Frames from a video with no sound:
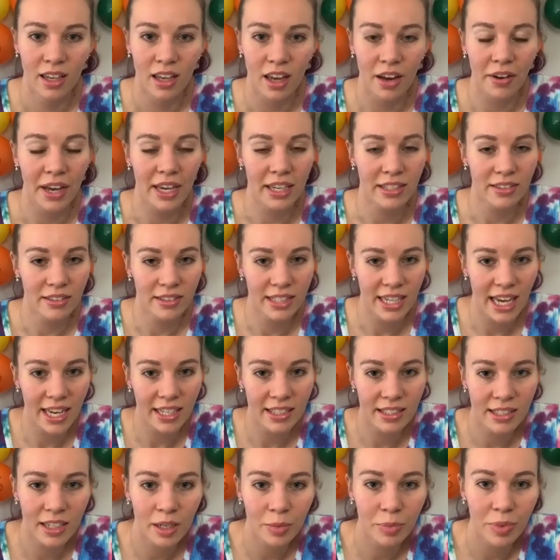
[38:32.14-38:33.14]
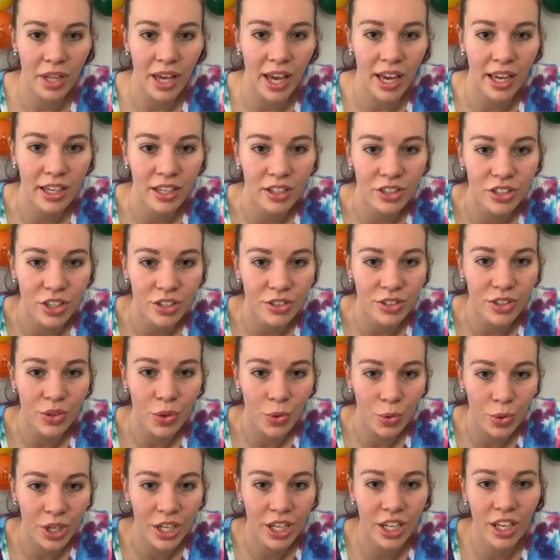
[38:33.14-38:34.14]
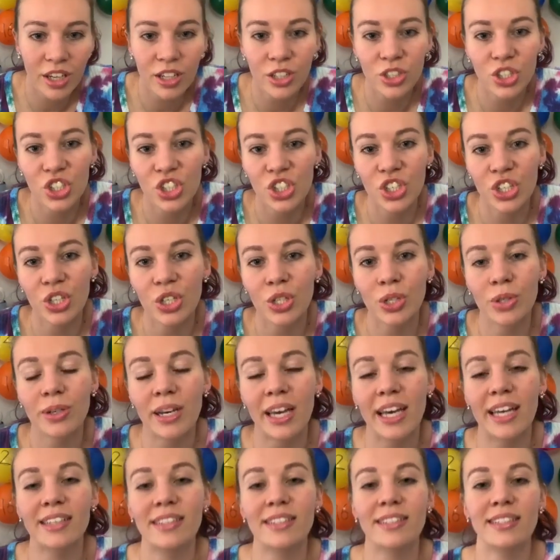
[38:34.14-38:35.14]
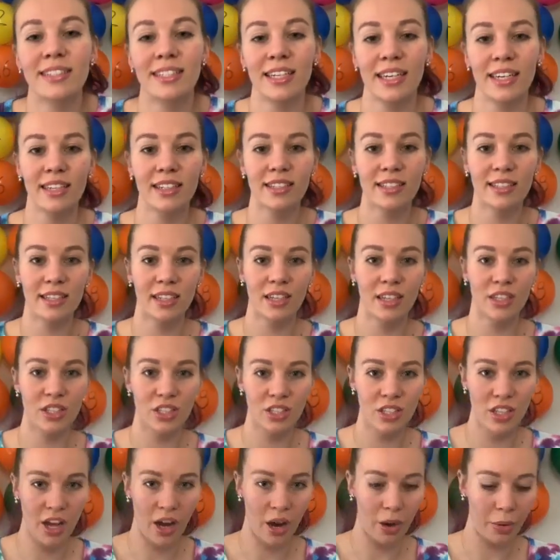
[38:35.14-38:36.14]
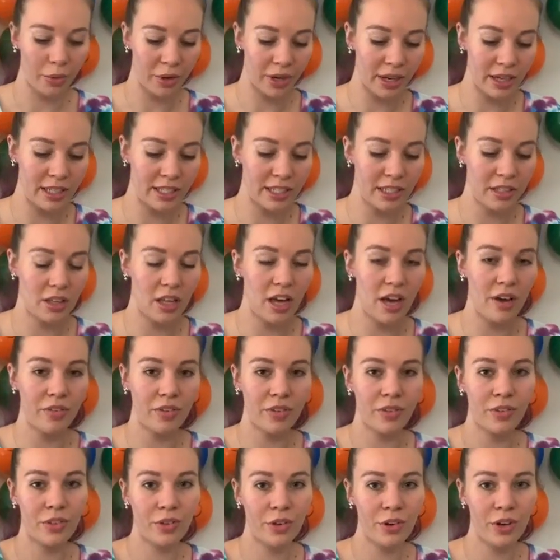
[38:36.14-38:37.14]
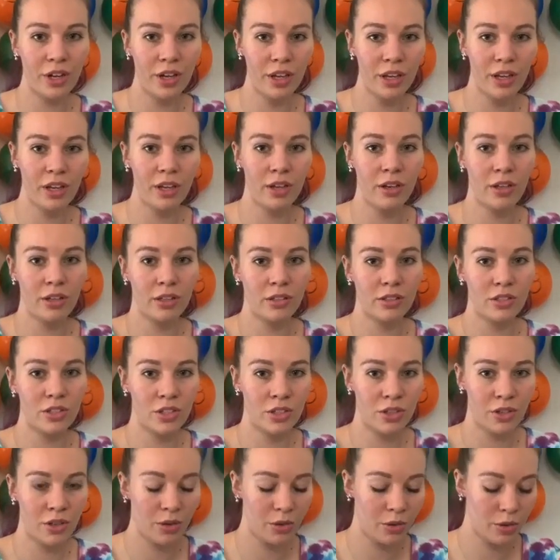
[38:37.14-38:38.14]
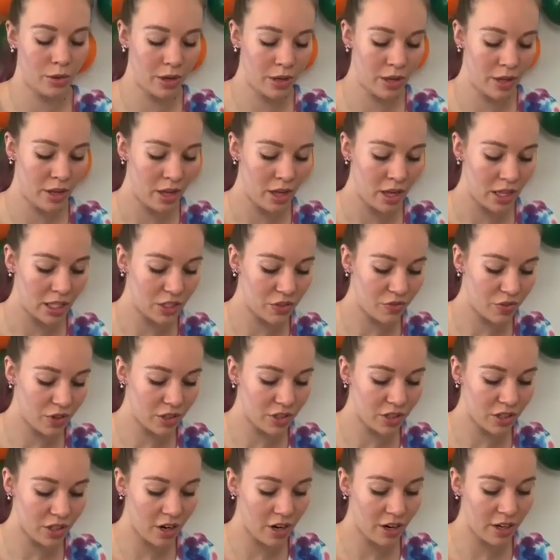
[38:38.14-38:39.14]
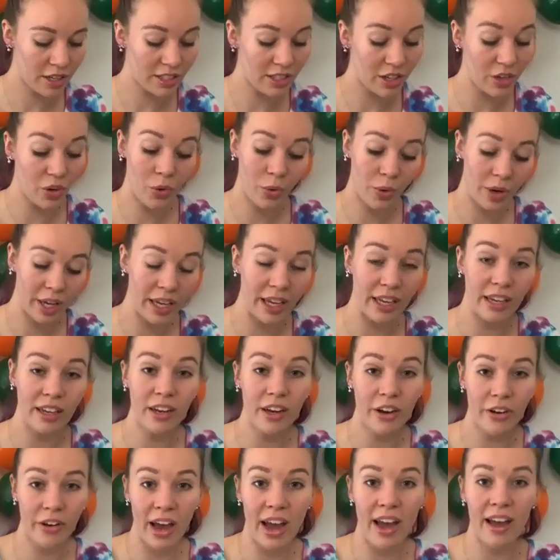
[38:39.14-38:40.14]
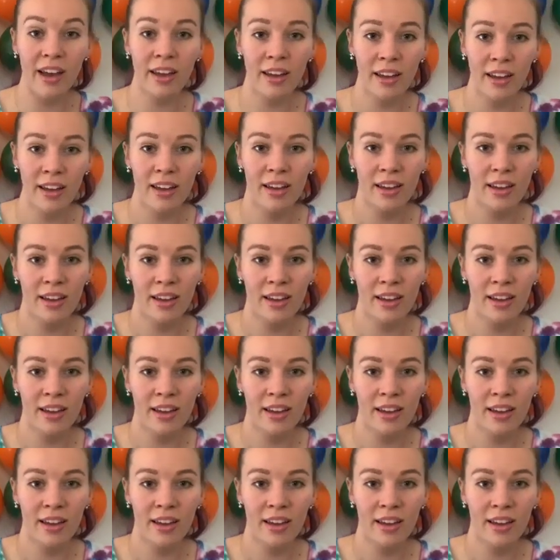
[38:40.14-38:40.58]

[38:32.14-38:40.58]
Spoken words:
Okay, so Dad's gonna play. He chose 3, 2, and 6. So we're gonna deal off 3, 2. His first card is a queen, okay.